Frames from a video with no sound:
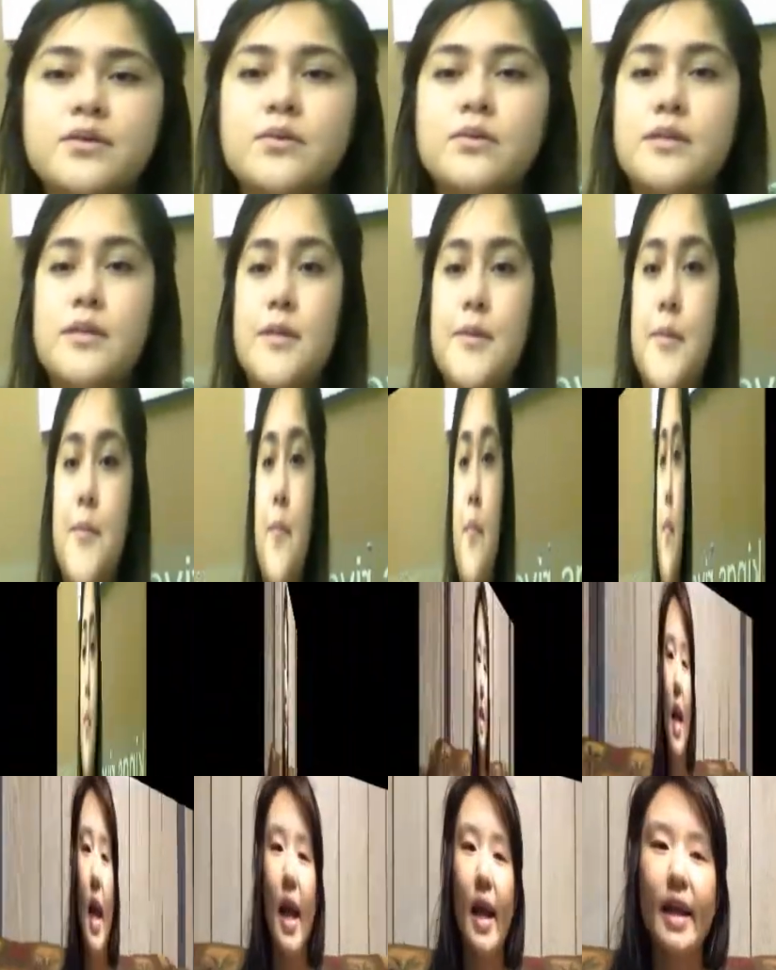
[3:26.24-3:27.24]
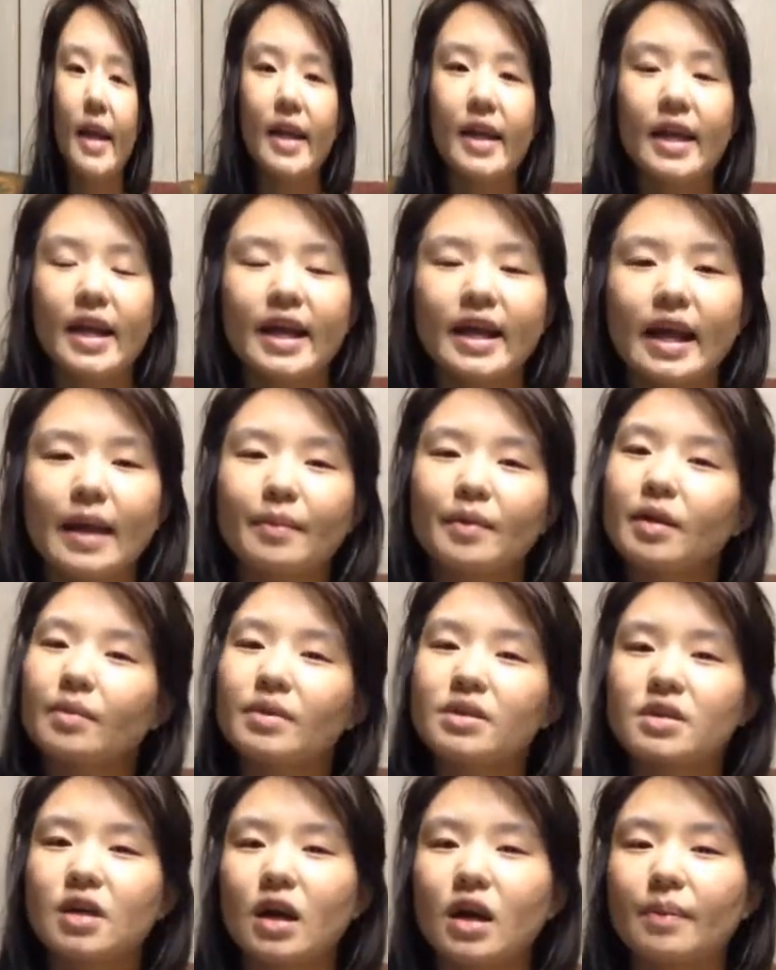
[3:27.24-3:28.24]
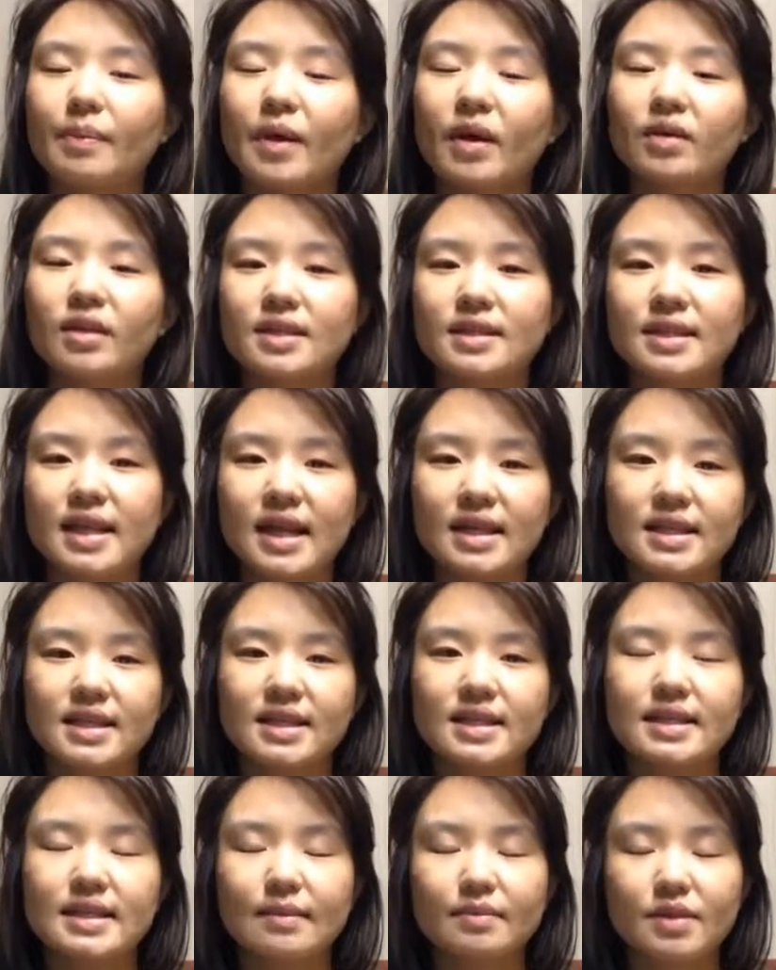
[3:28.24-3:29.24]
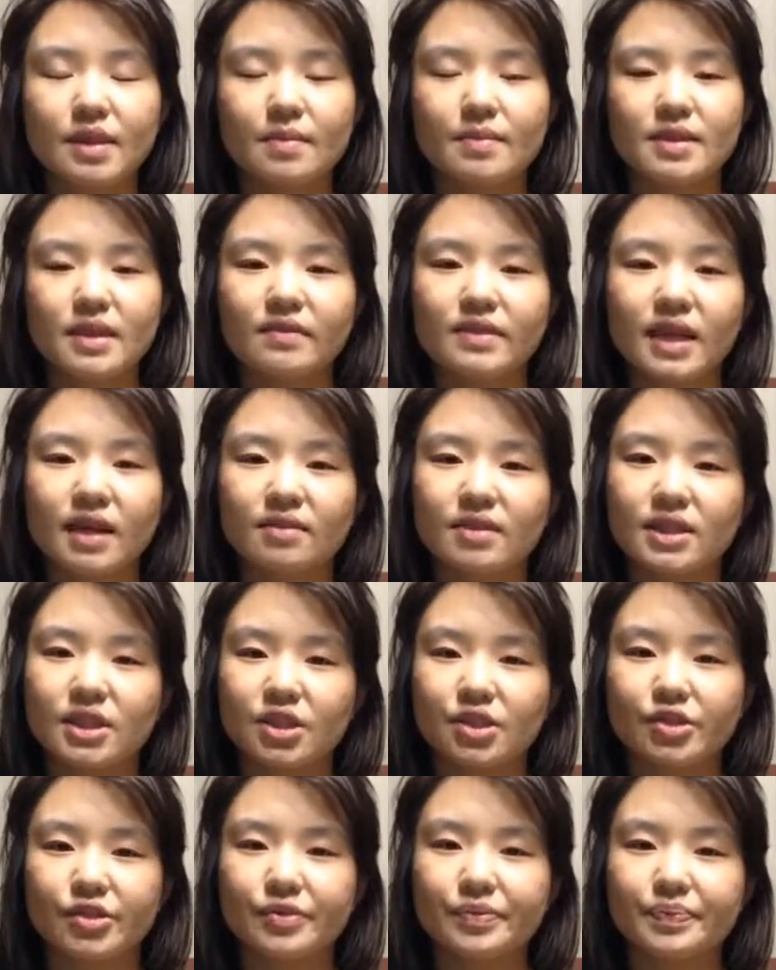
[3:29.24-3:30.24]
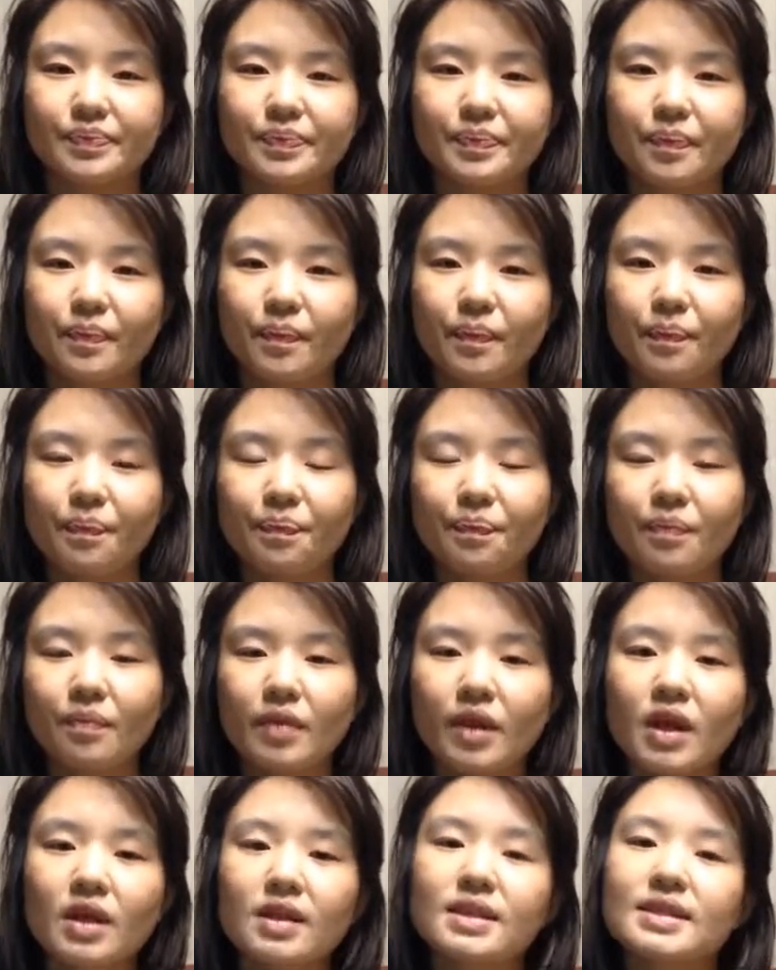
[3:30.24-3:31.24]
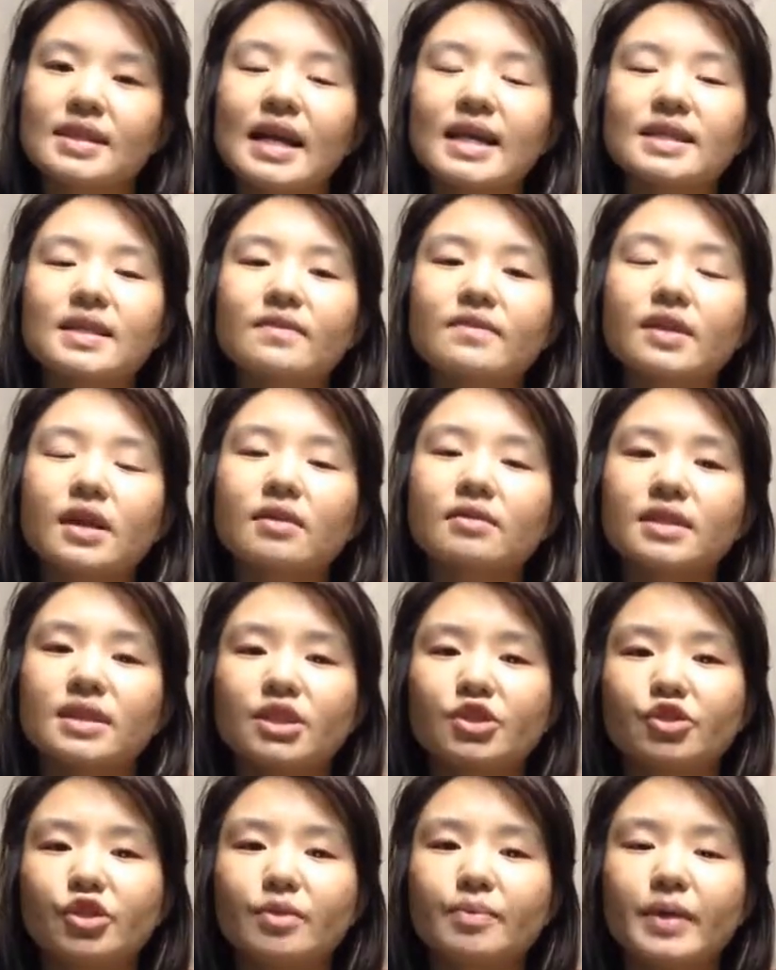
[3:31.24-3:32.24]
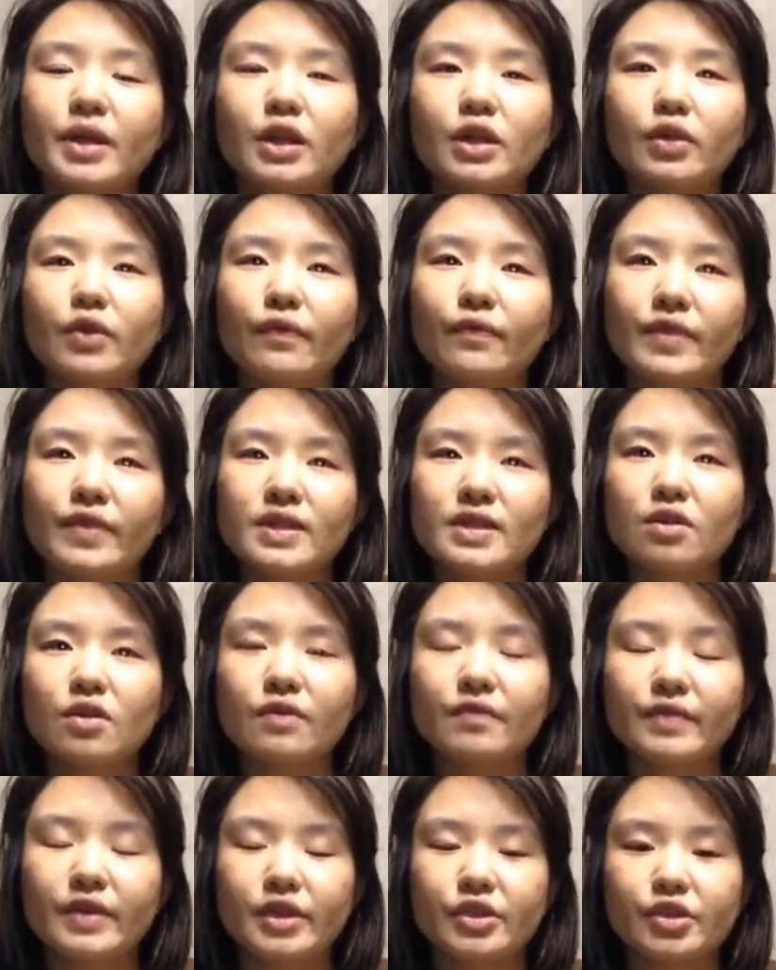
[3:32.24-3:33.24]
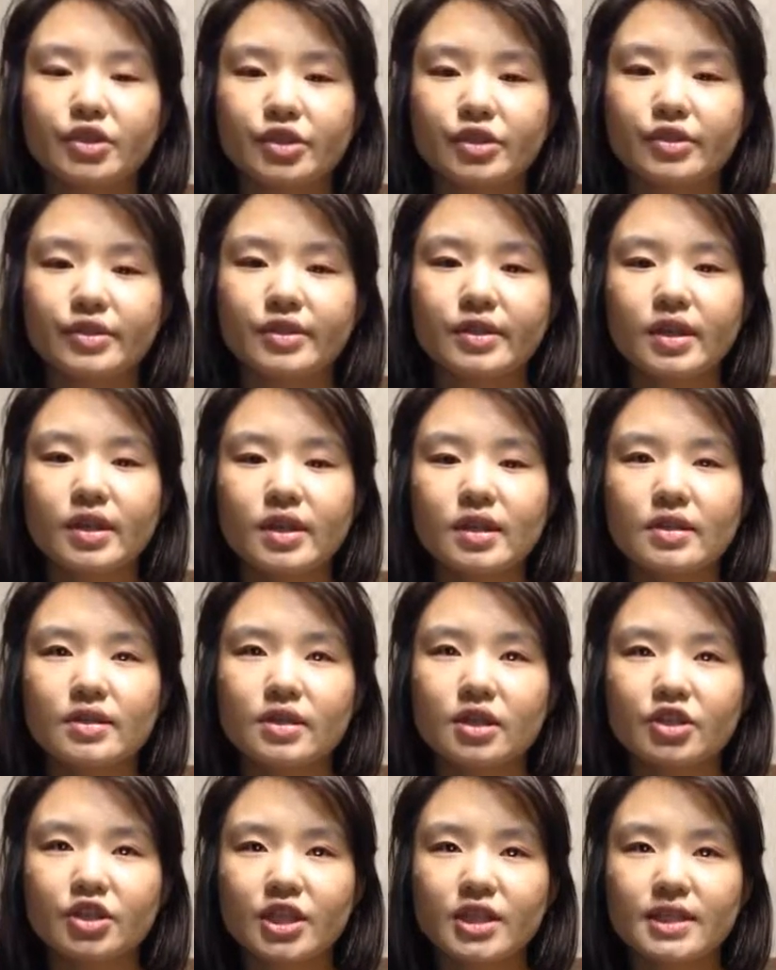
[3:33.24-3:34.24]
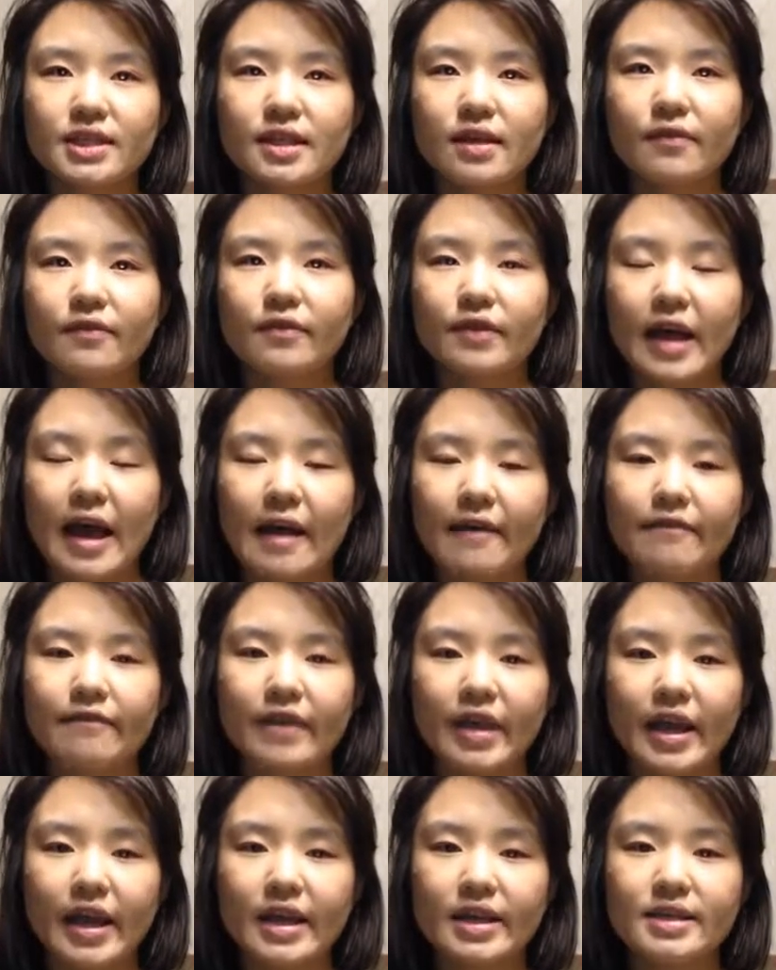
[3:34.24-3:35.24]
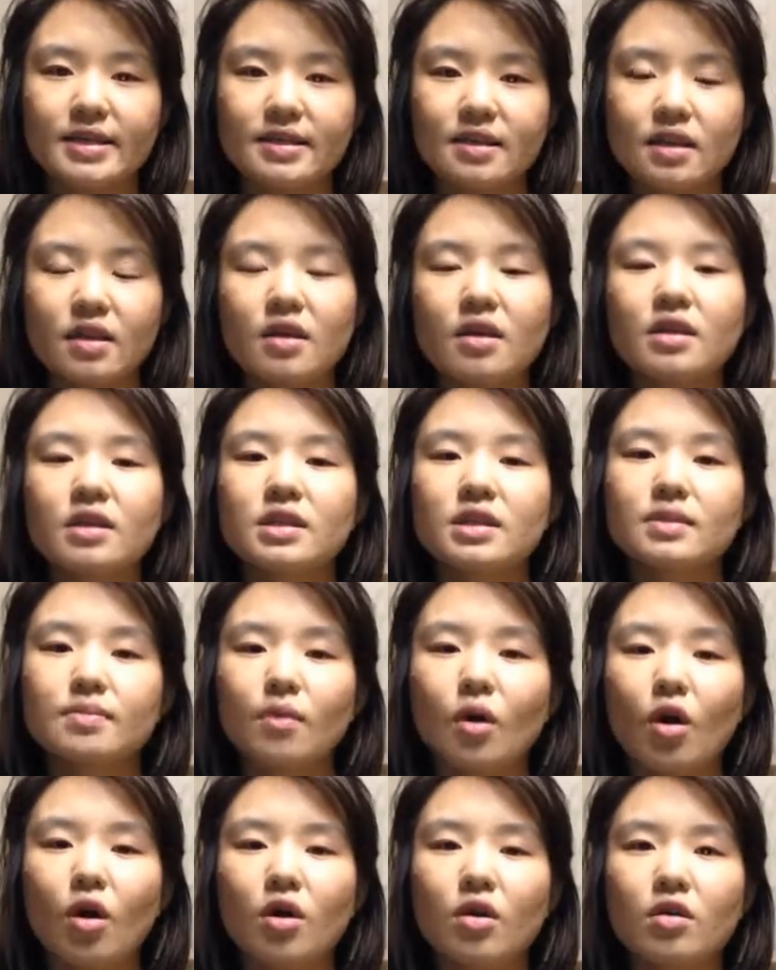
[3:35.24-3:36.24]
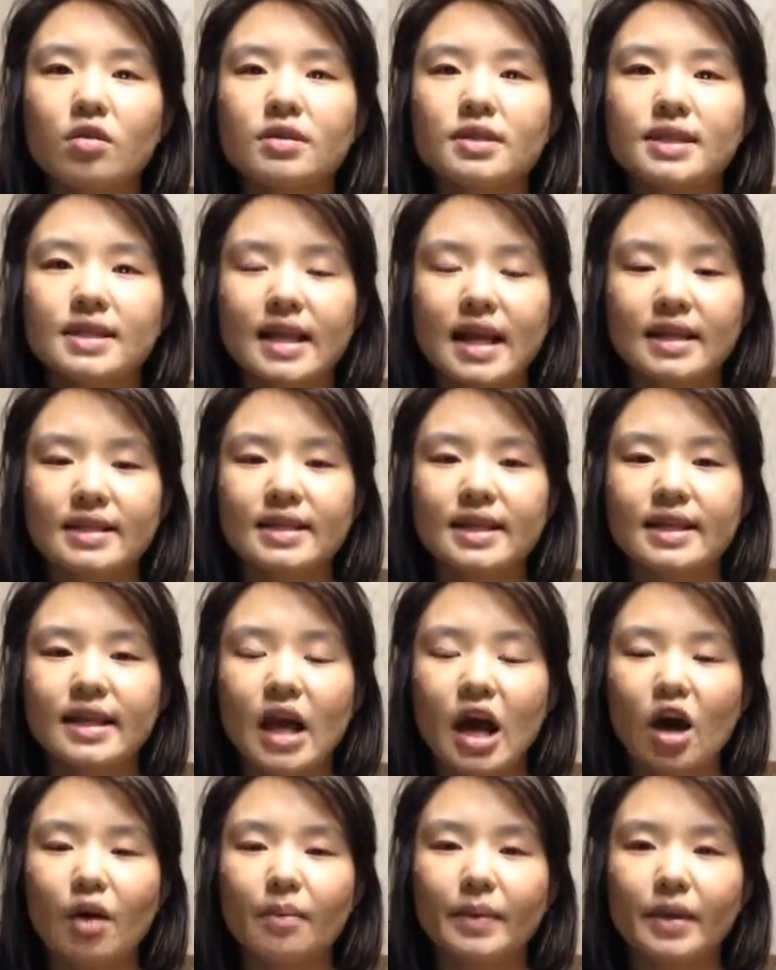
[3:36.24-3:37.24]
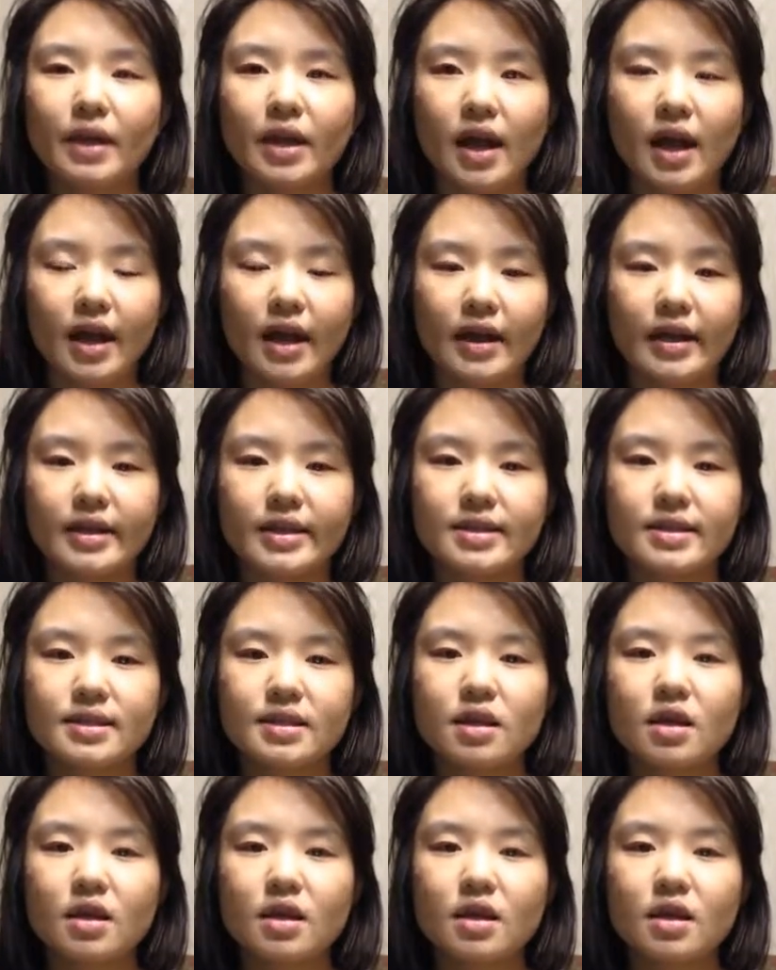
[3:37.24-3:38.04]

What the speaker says: Hi, my name is Heidi, and I'm going to be talking about the signs and symptoms of Down syndrome. The signs of Down syndrome include physical features such as a flat face, small slanted almond eyes,